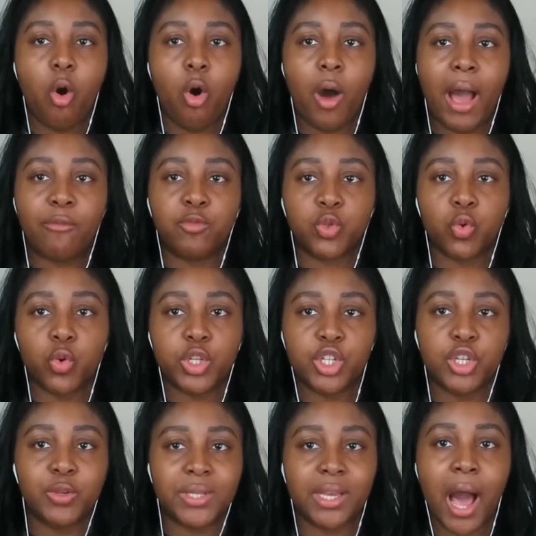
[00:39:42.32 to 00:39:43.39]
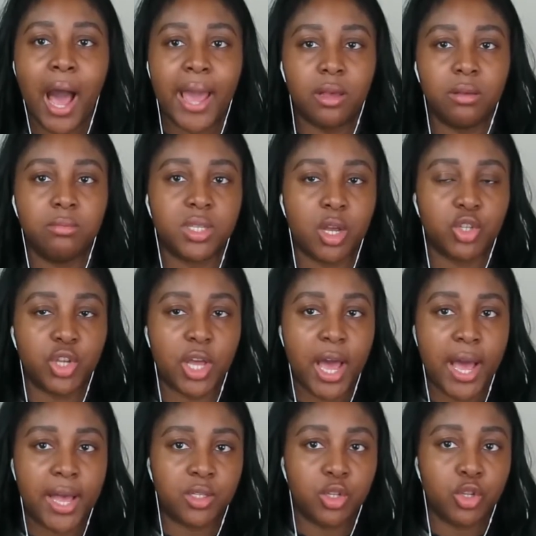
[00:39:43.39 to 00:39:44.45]
or have resorted to using items such
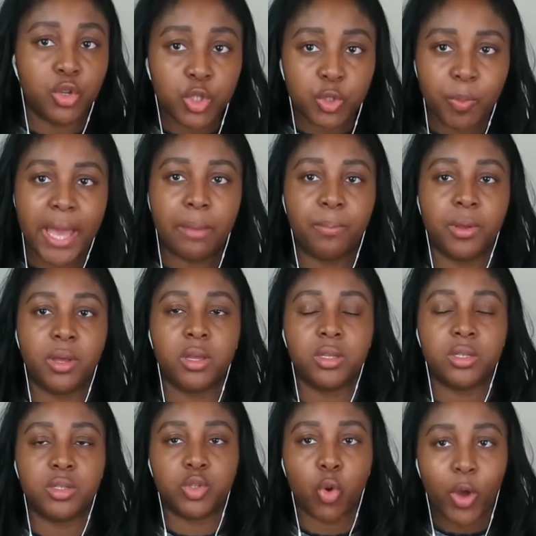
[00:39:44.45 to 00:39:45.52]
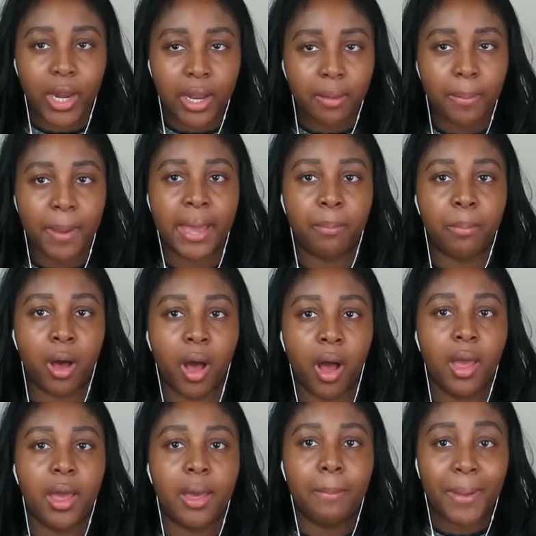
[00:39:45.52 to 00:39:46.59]
as newspapers, toilet
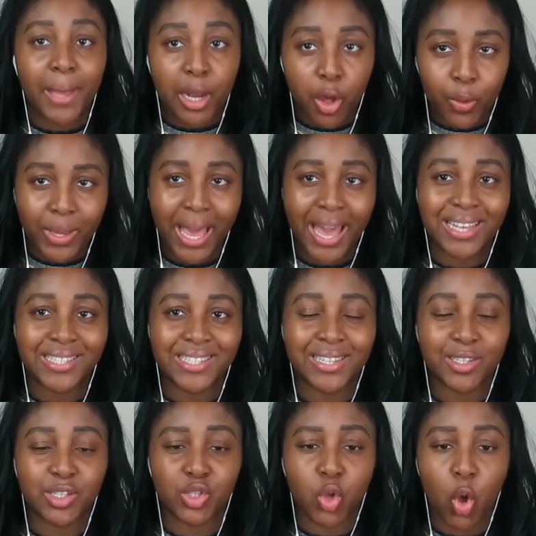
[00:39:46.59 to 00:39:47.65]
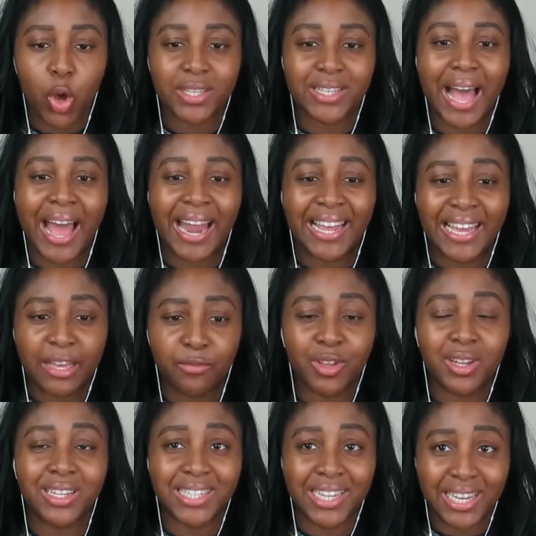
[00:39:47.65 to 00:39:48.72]
paper, pillowcases, socks, and
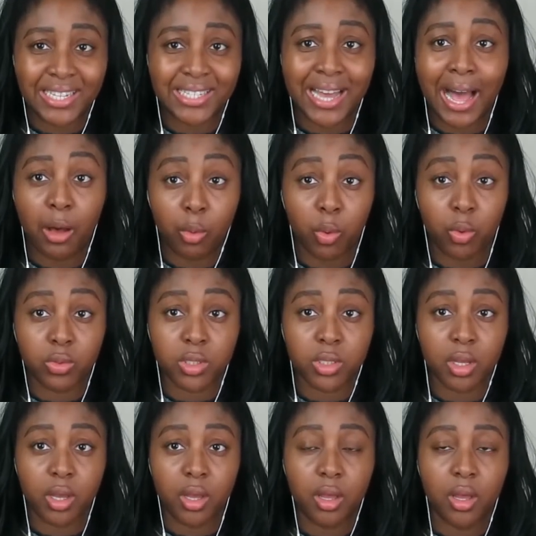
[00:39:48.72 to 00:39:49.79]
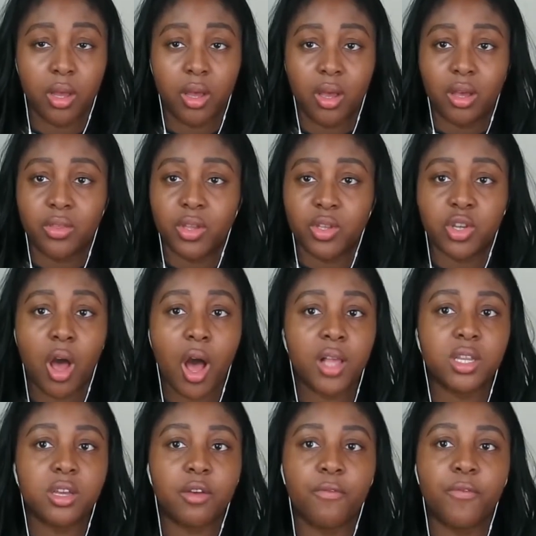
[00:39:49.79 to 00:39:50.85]
even tea towels. The
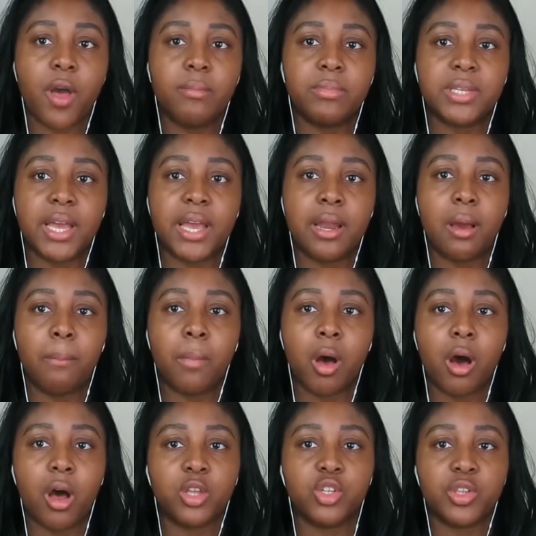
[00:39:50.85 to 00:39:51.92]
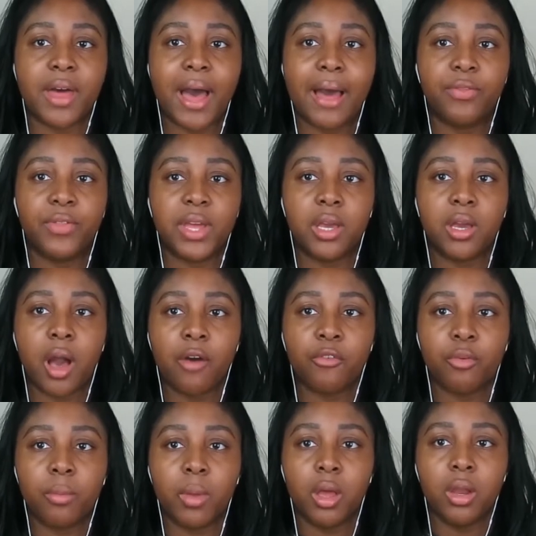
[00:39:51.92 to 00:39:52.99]
Chancellor confirmed in March that the
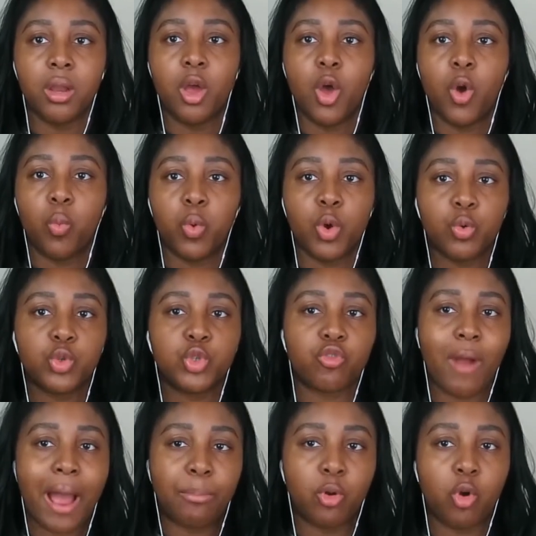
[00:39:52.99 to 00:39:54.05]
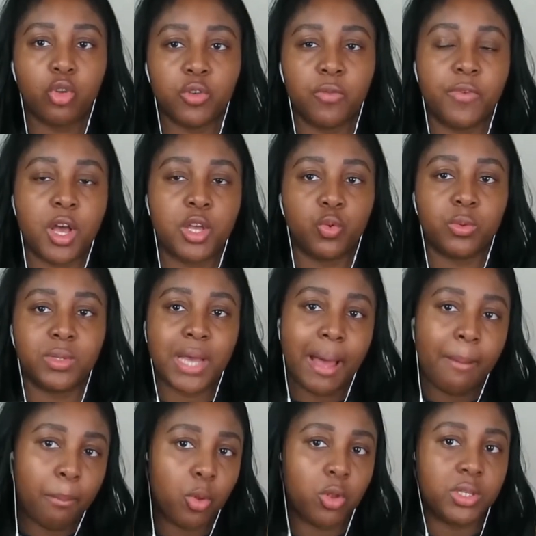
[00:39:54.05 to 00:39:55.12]
government will scrap controversial
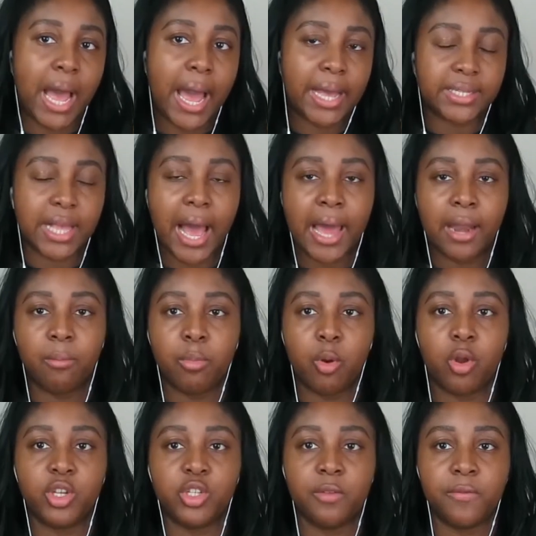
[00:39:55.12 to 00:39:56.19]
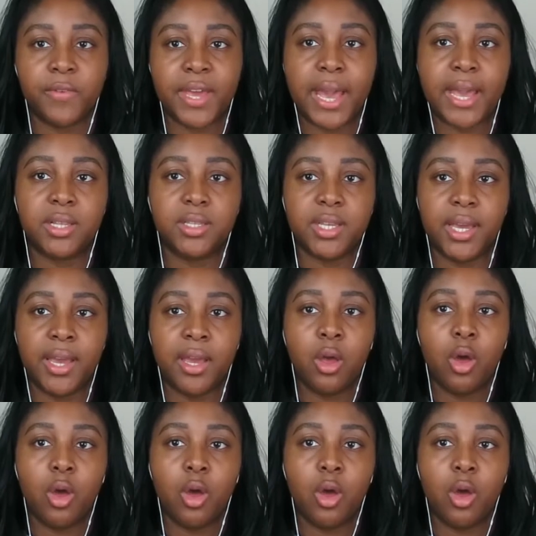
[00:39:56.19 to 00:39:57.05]
tampon tax and abolish the VAT